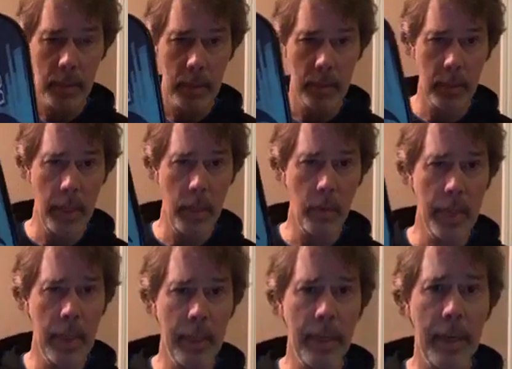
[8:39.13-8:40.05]
so you don't
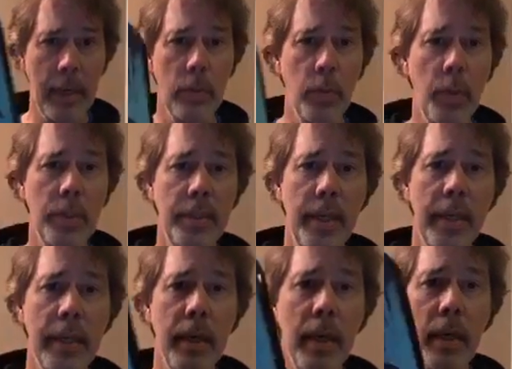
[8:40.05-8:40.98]
get a lot of
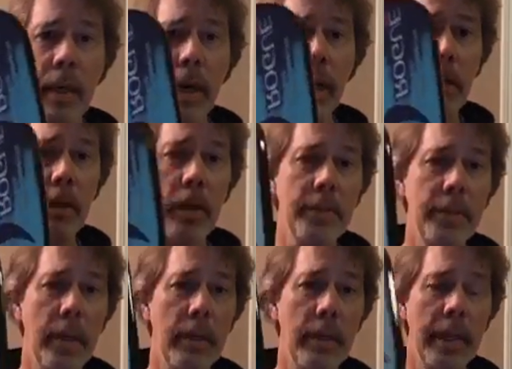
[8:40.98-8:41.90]
twisting on
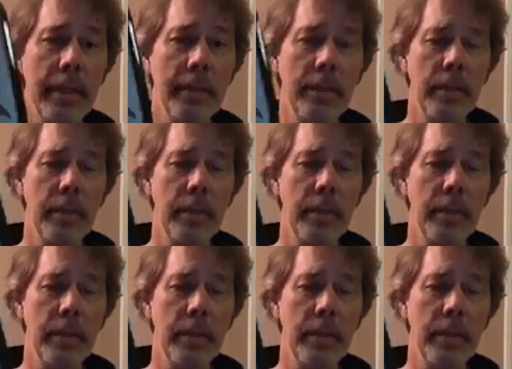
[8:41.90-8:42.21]
off-center hits.